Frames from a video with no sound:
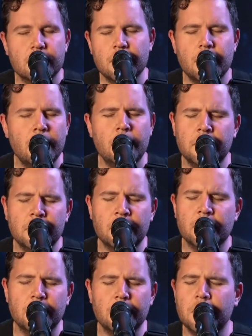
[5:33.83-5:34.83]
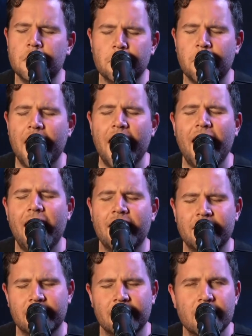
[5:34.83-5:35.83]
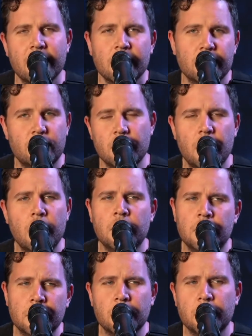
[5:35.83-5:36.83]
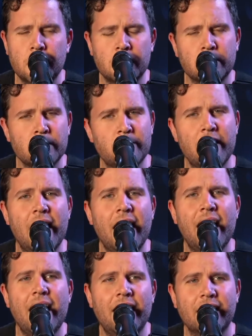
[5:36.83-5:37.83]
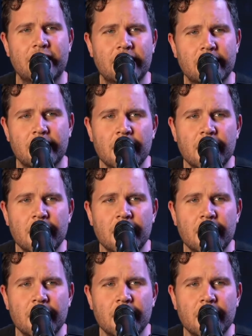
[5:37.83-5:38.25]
Don't hold back, don't hold back.